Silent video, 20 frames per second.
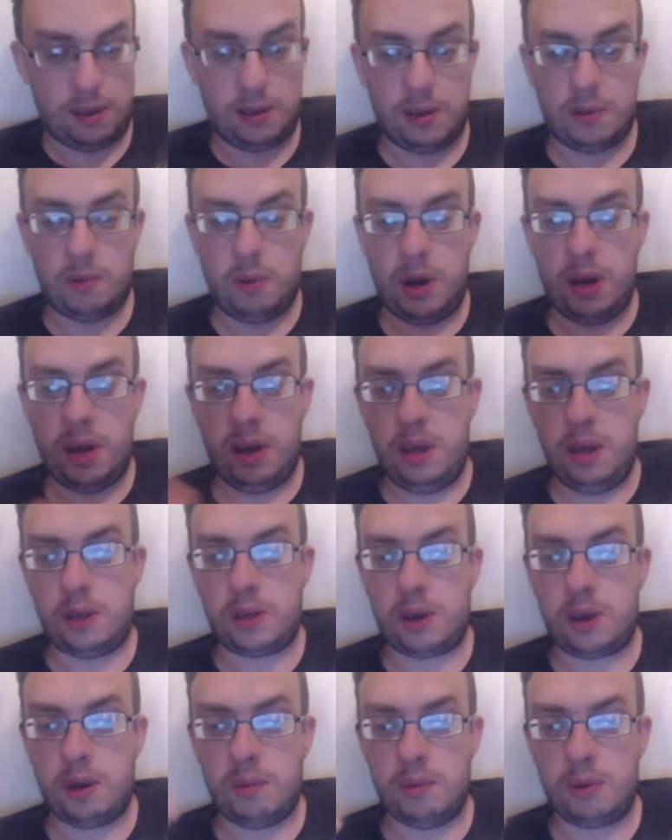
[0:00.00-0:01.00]
is why you need to
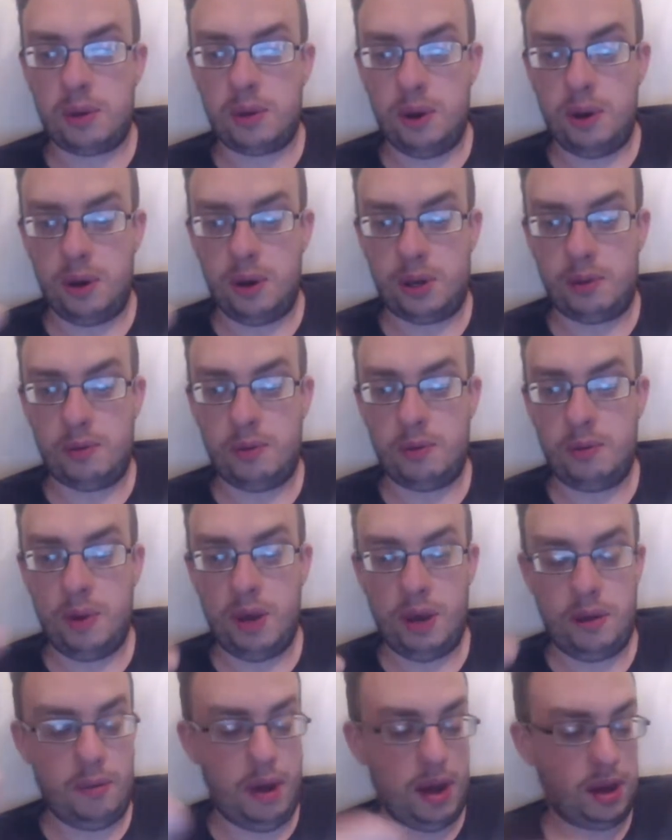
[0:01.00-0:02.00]
come sourcing with me
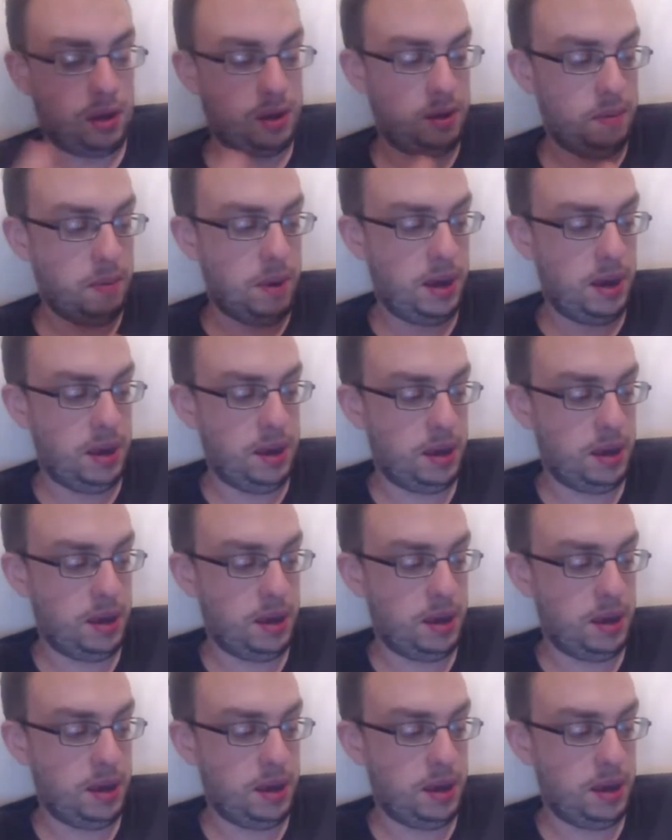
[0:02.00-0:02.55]
and Rex and Alley.